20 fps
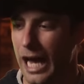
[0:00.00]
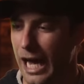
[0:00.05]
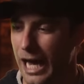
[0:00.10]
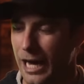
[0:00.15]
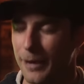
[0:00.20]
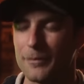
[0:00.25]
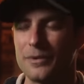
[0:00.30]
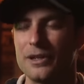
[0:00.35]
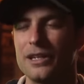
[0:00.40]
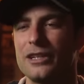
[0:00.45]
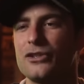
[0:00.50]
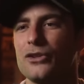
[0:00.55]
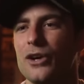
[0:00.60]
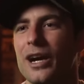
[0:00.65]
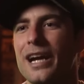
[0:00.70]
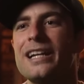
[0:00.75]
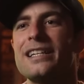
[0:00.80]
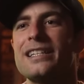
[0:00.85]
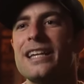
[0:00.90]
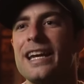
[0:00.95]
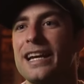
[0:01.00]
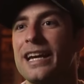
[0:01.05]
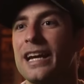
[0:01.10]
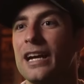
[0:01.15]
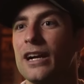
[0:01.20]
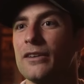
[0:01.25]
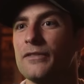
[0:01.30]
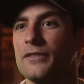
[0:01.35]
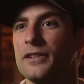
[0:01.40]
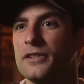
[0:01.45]
I'm gonna try and take
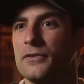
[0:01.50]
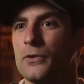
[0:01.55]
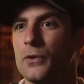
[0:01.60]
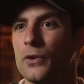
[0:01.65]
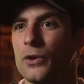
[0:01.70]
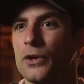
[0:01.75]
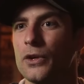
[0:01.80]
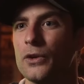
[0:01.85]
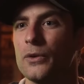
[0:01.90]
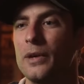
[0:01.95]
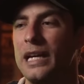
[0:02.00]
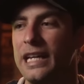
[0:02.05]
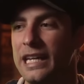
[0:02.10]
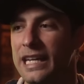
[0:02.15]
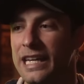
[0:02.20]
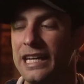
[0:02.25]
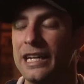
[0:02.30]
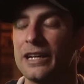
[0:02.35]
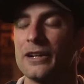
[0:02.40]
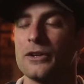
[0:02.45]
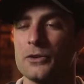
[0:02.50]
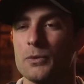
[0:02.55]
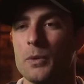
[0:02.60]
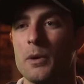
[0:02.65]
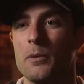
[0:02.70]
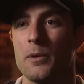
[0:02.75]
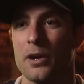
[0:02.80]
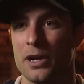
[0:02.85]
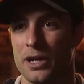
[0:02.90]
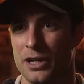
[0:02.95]
care of this for you, and here's
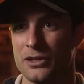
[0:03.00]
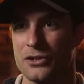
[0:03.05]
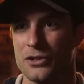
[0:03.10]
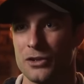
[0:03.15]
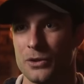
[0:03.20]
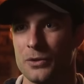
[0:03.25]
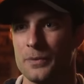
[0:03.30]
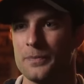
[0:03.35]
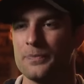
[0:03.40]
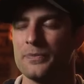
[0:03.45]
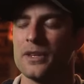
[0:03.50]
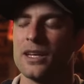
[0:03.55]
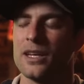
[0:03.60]
what we're gonna do.